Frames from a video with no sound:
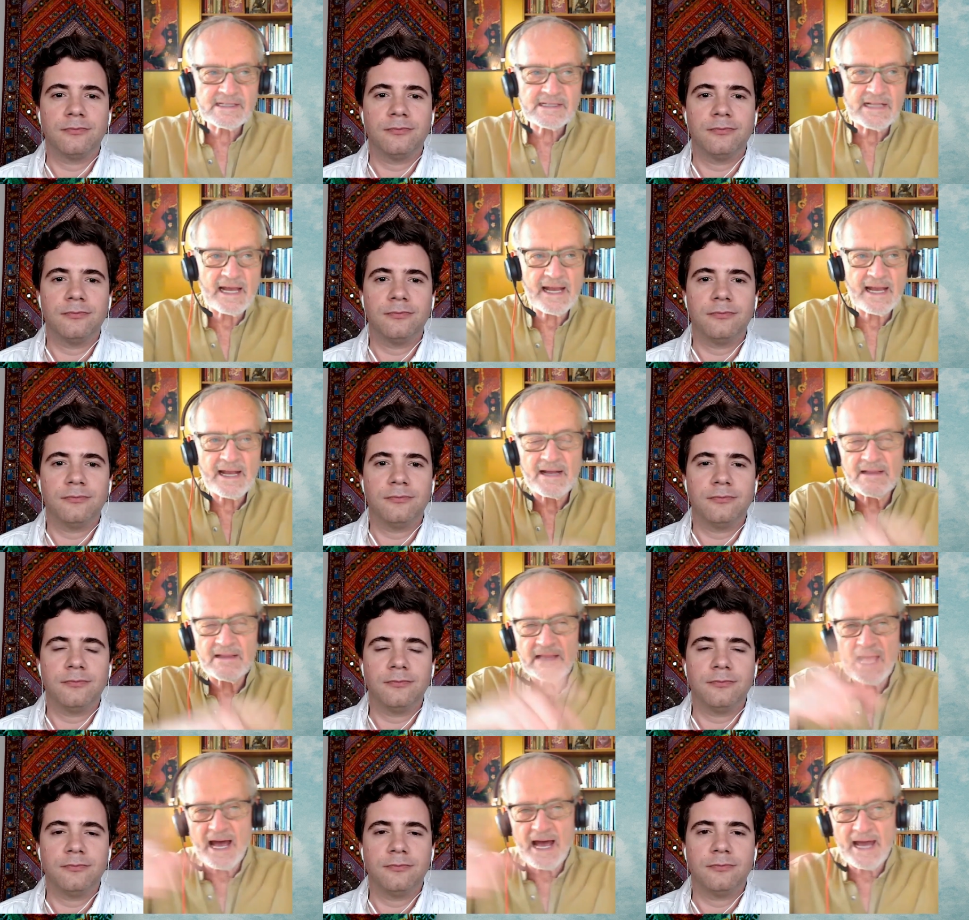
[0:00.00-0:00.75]
Speaker 1: it's like
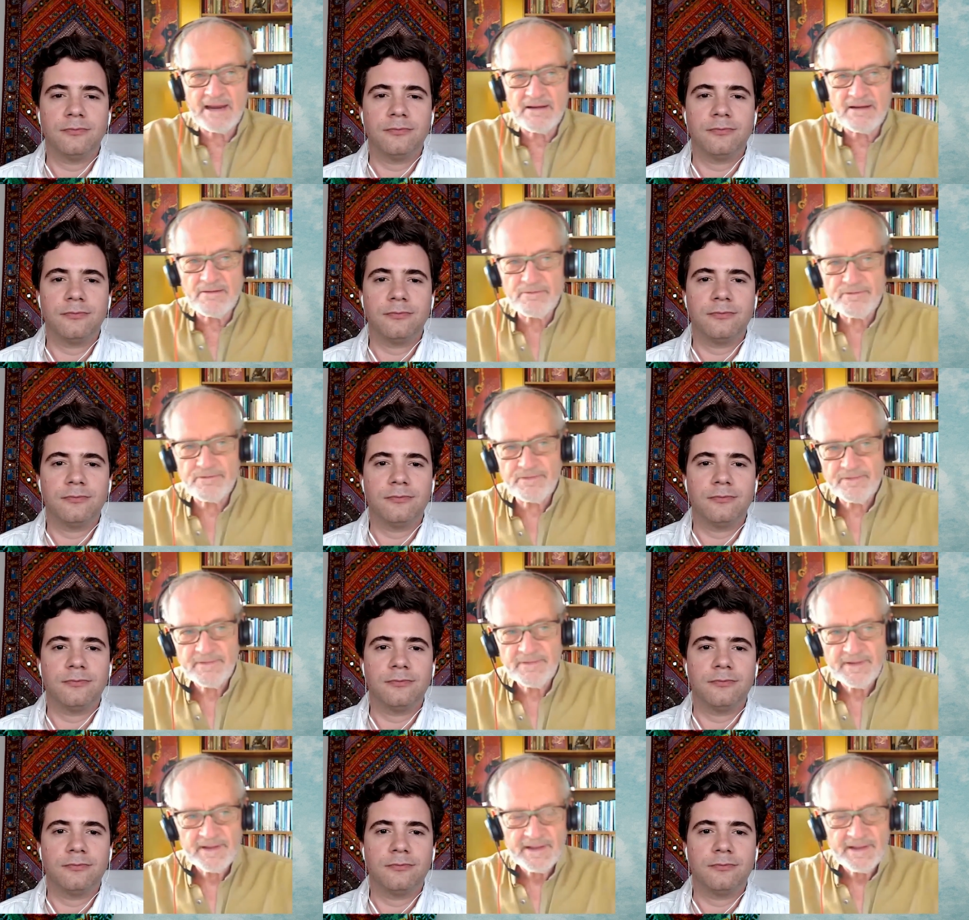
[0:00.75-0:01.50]
a lot
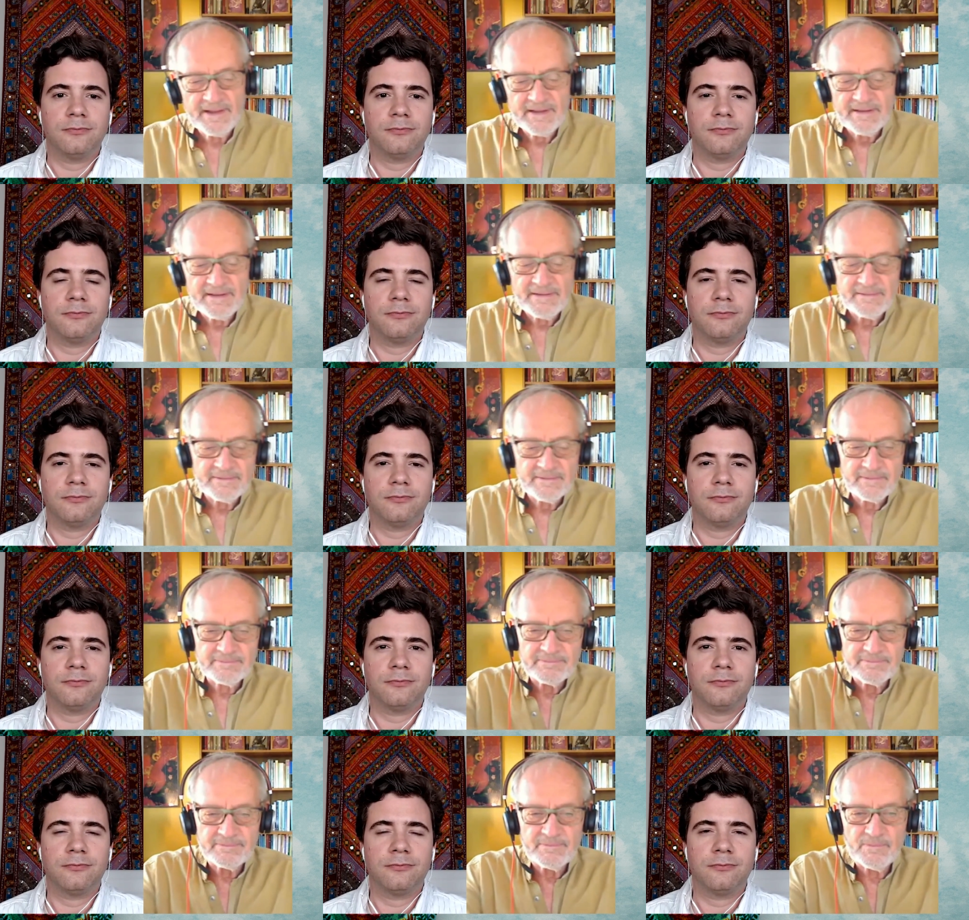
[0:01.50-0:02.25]
of
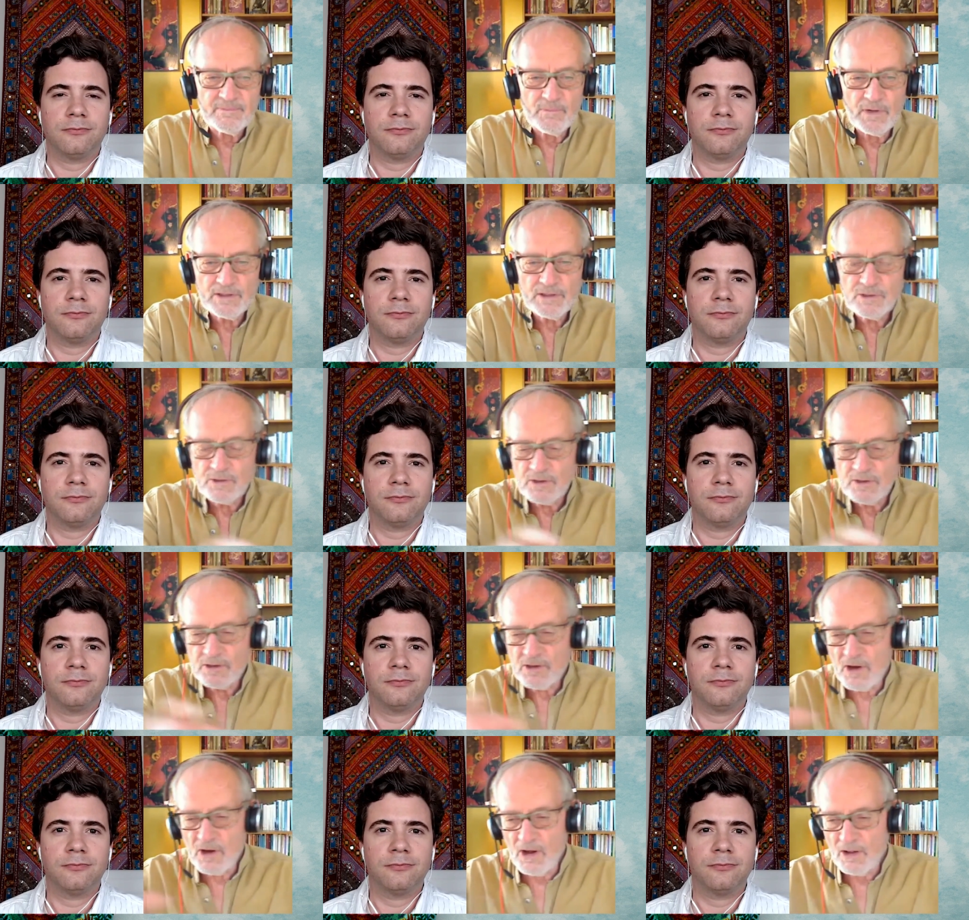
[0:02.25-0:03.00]
what you
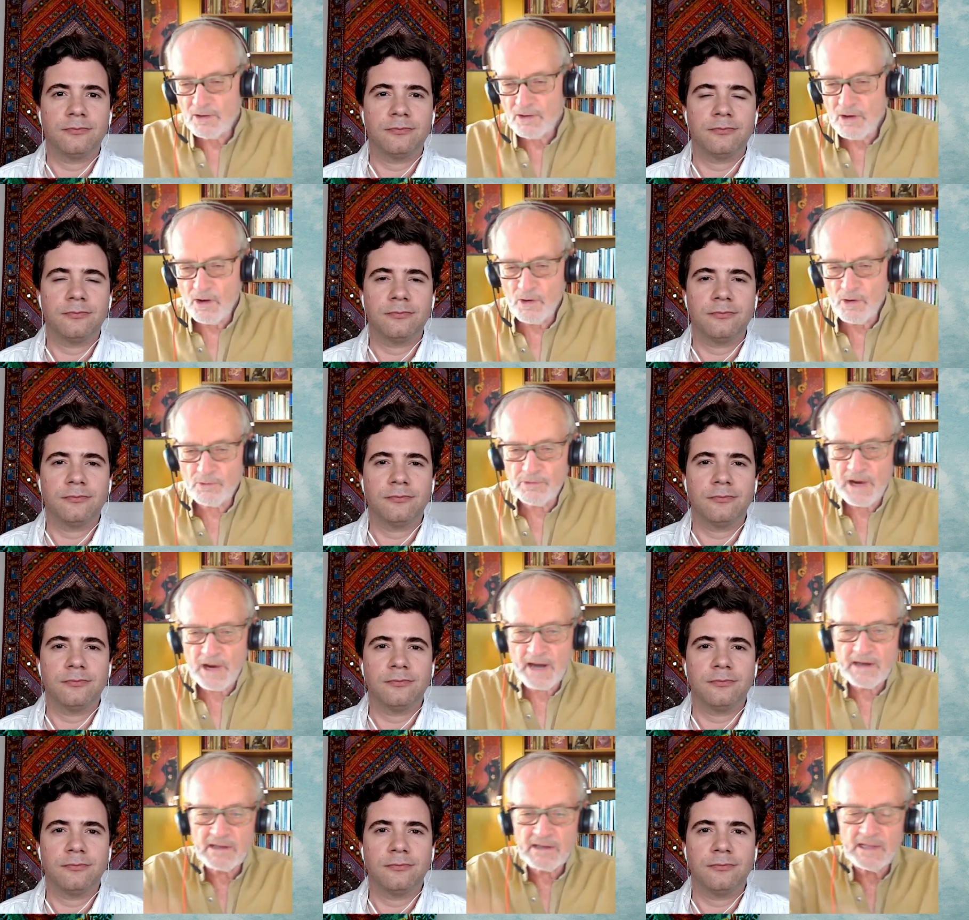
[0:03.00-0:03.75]
could call
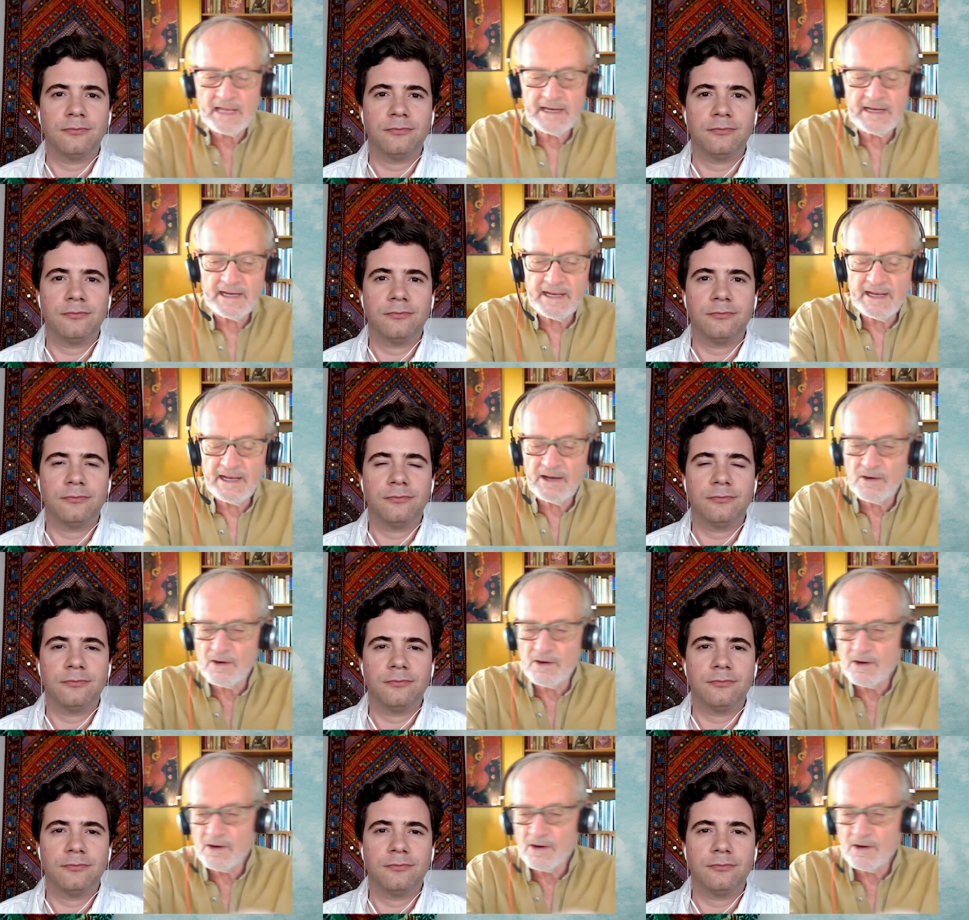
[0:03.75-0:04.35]
co-regulating,